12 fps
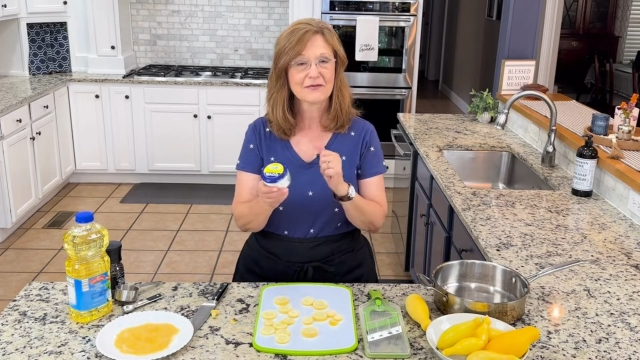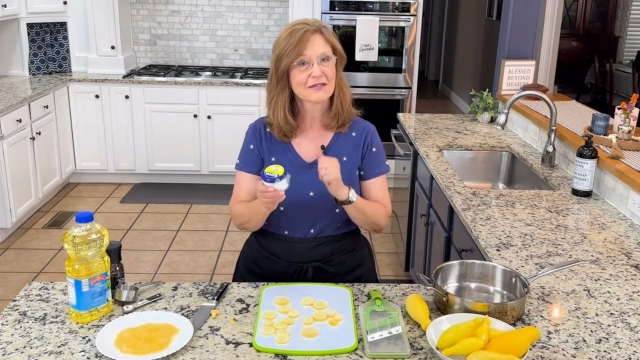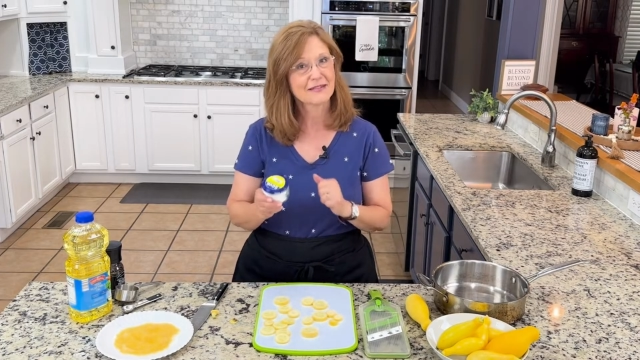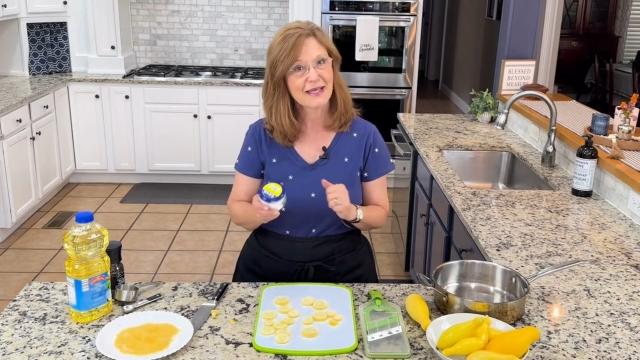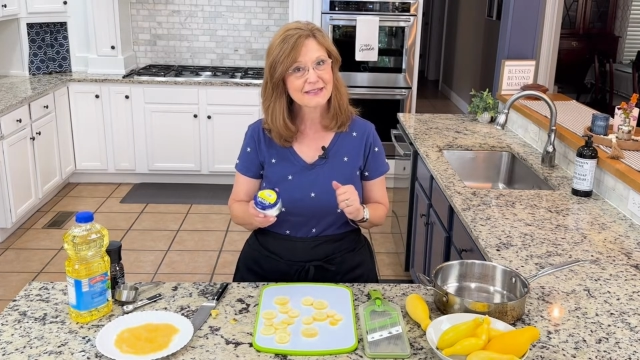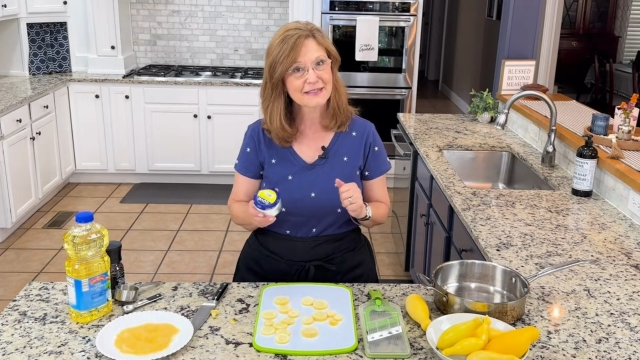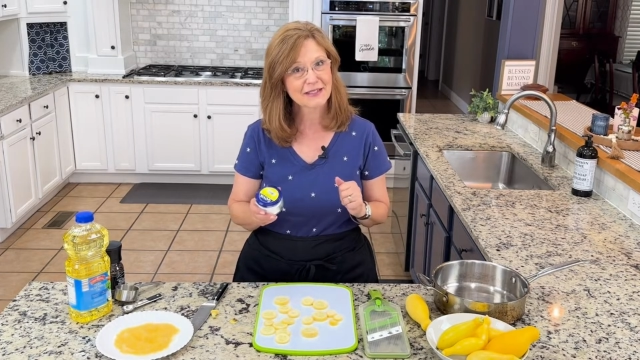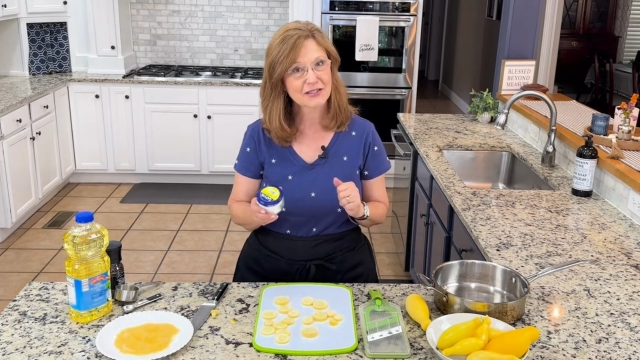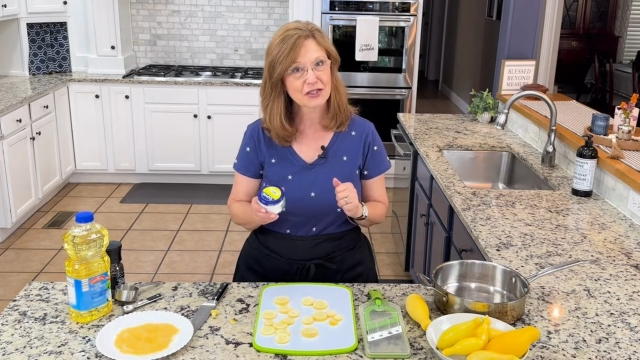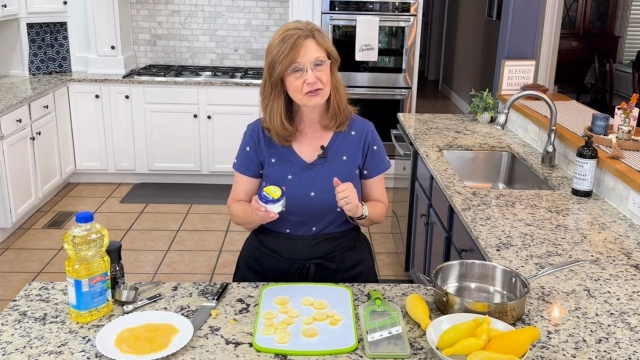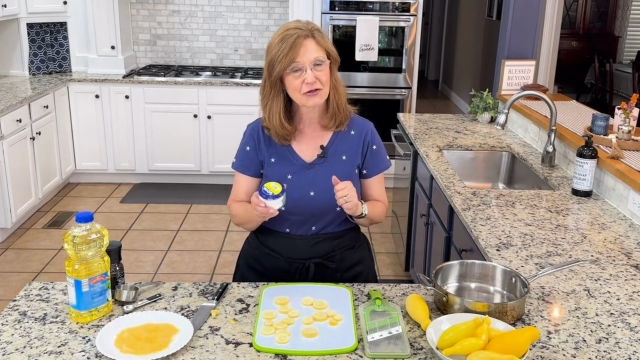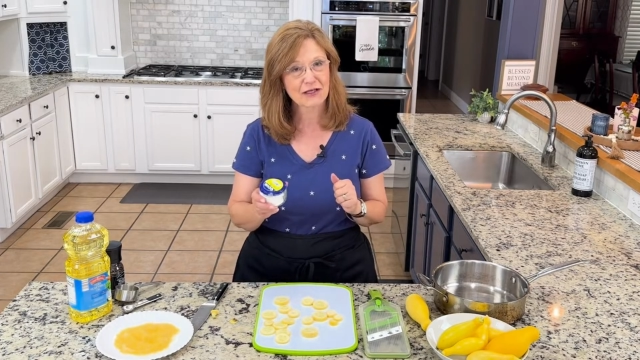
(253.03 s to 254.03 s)
a test
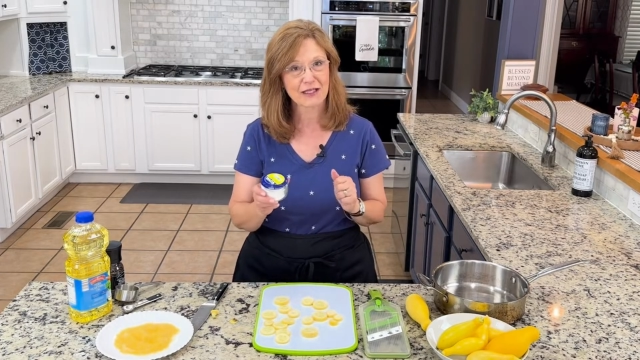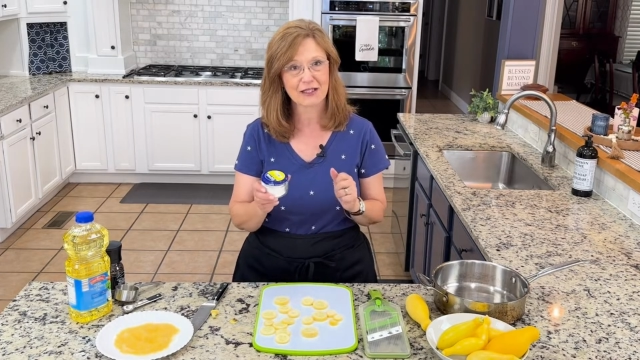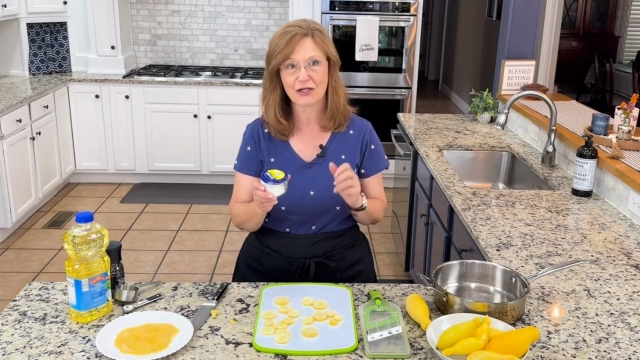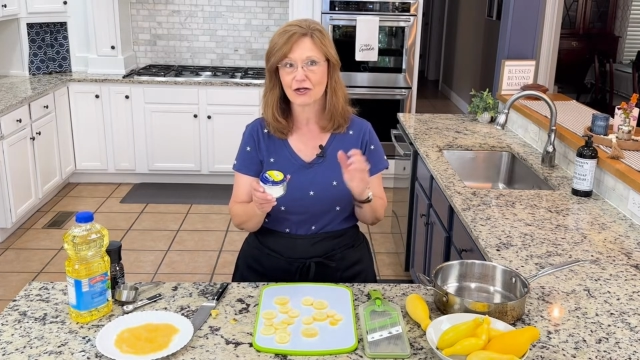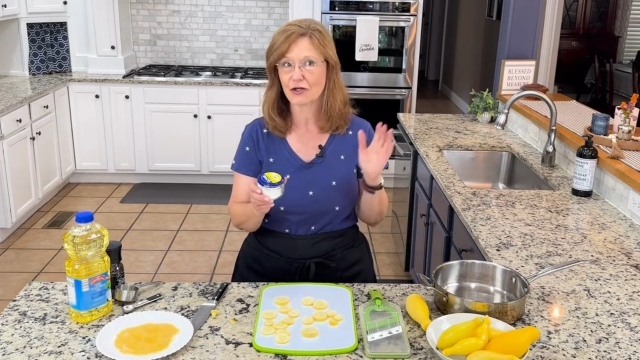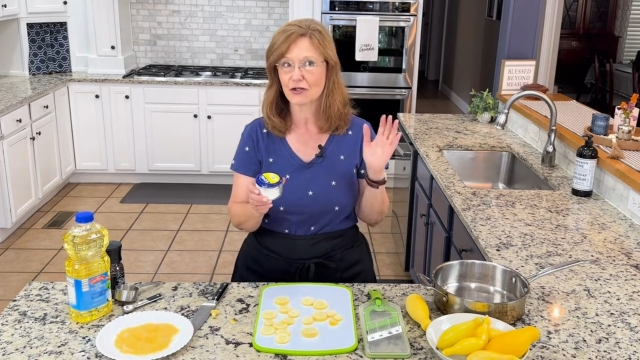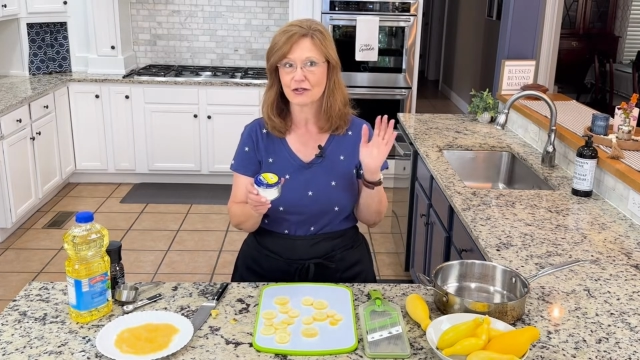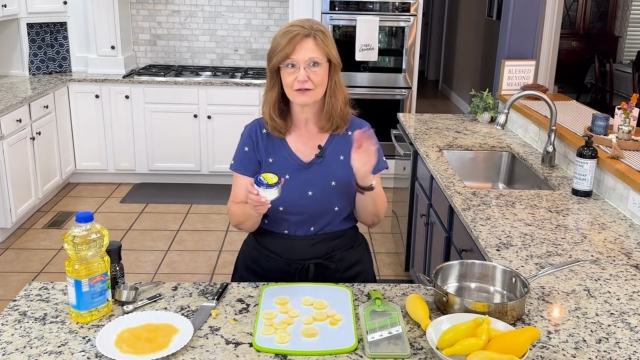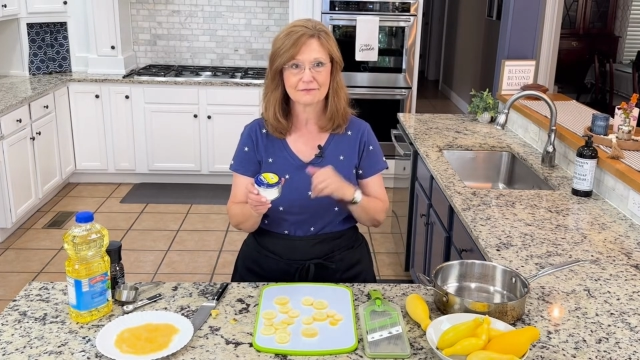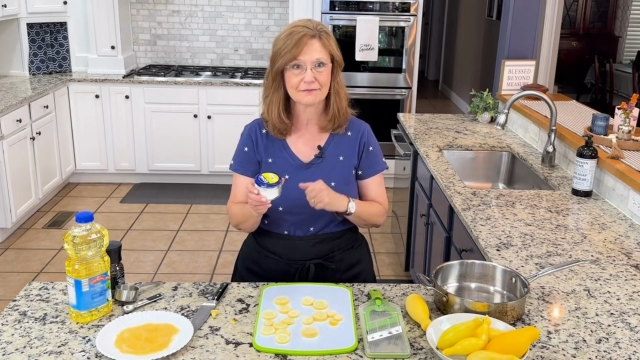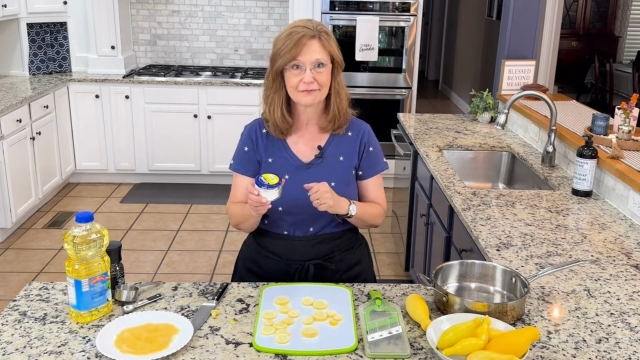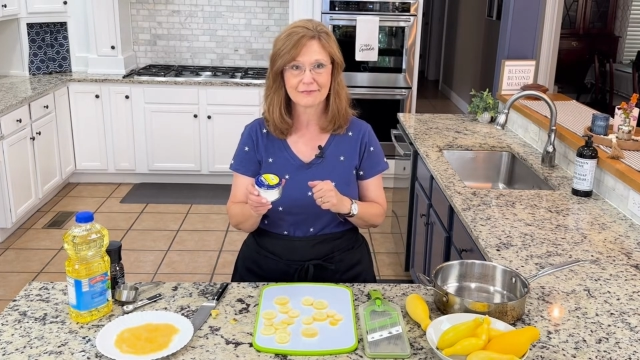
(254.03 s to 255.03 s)
kitchen trick I learned
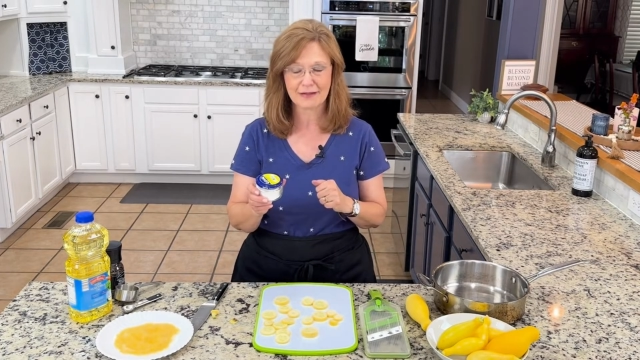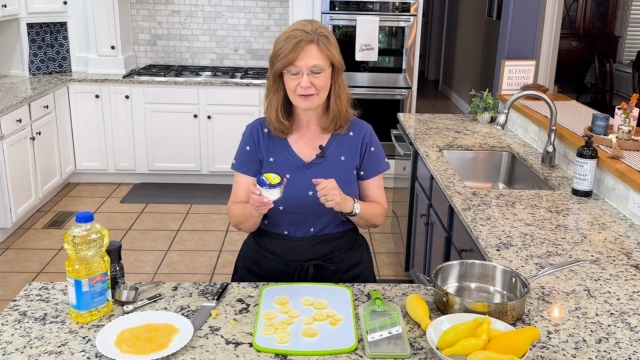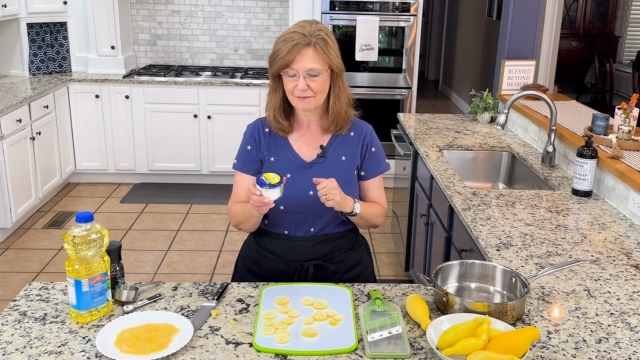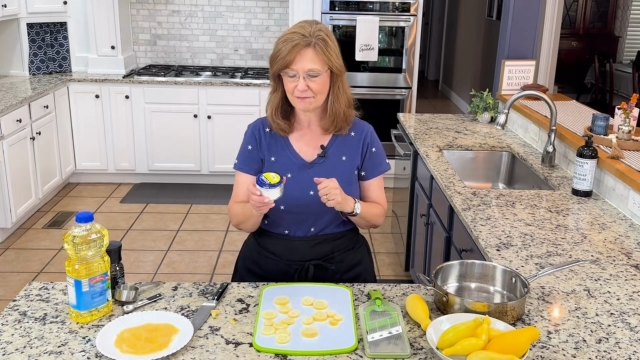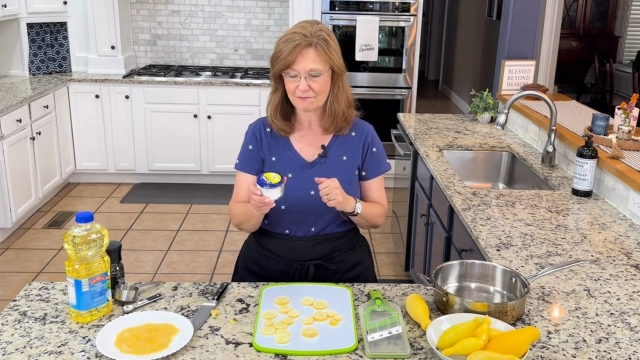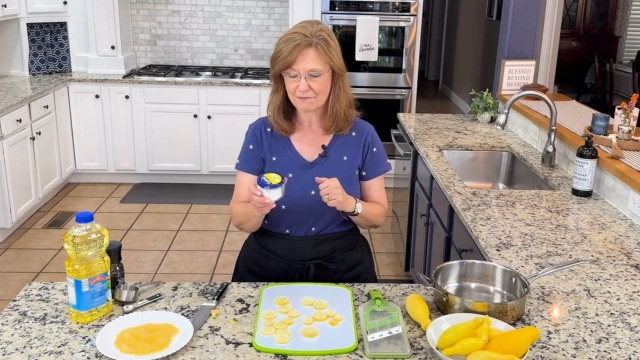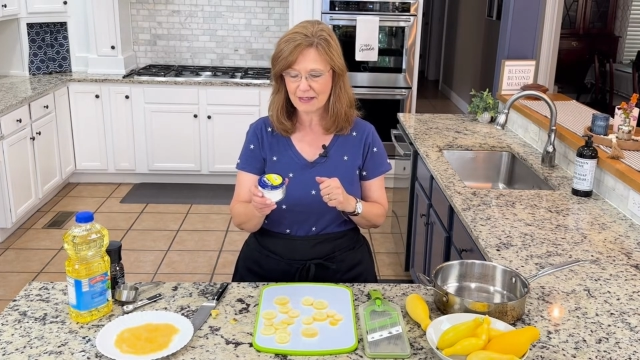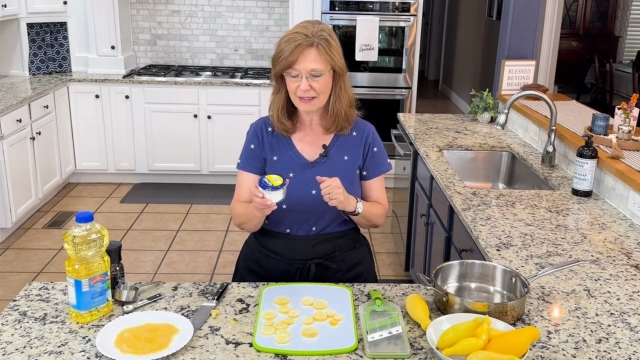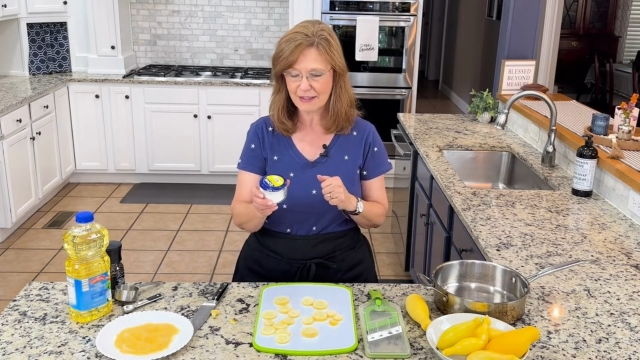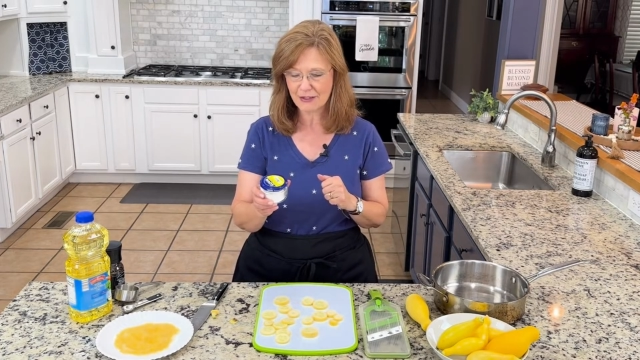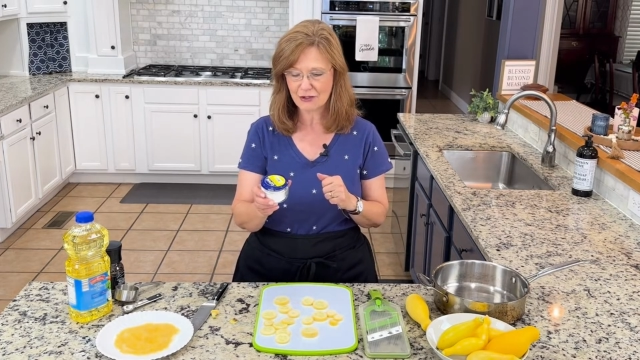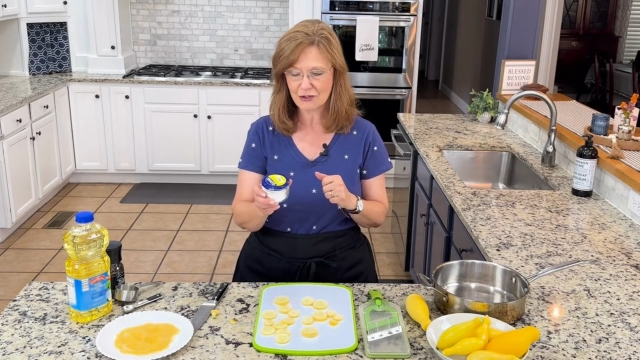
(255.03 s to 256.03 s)

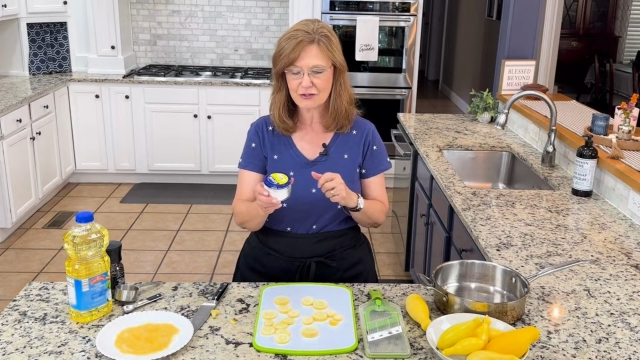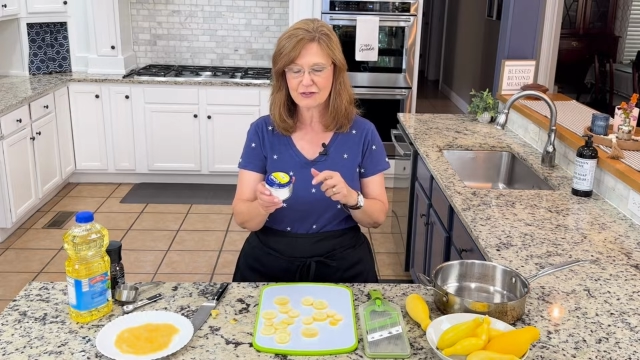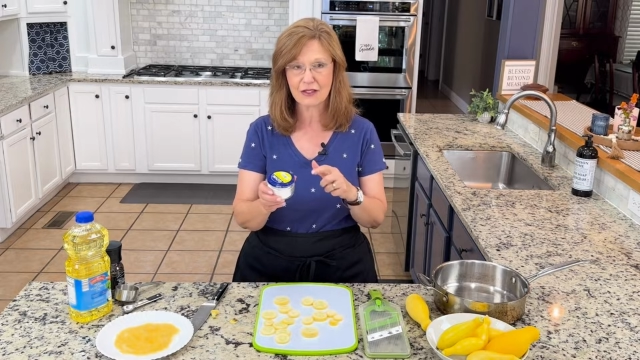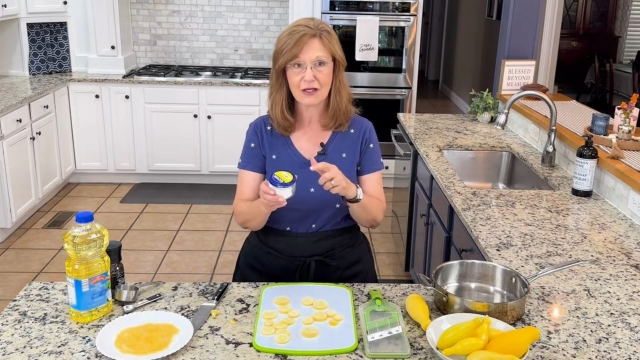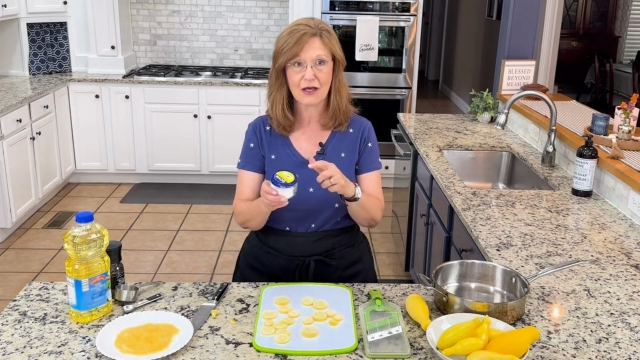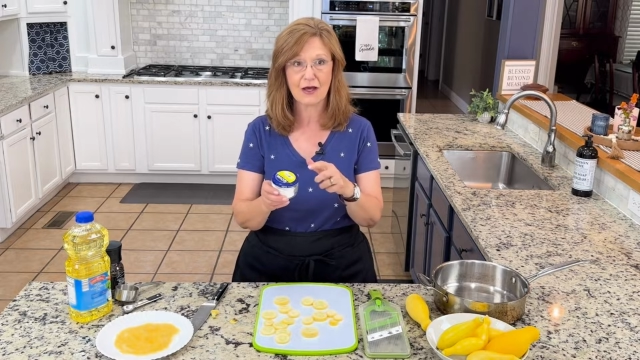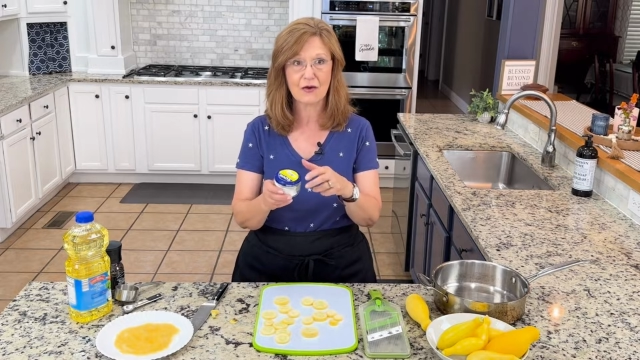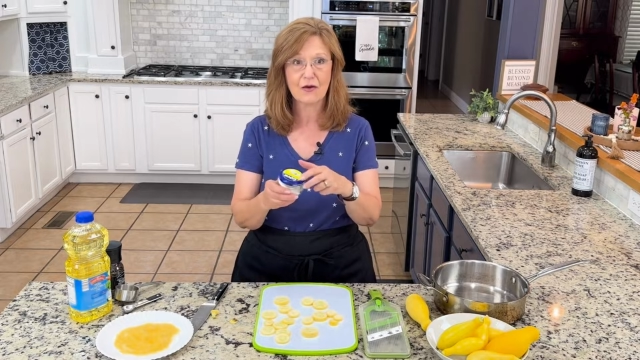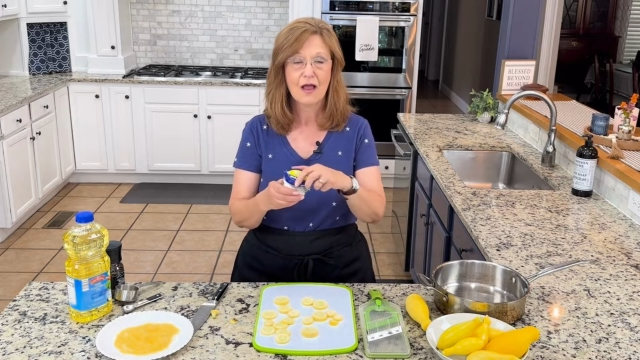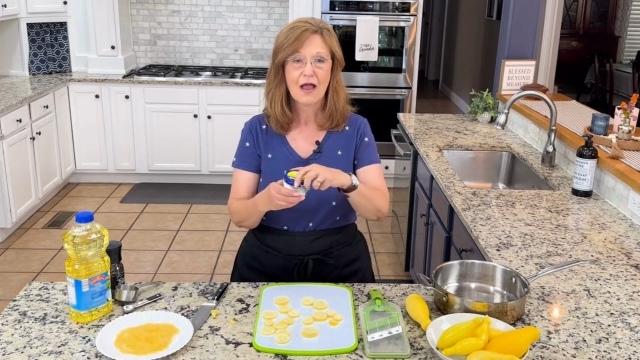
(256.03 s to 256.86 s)
many years ago.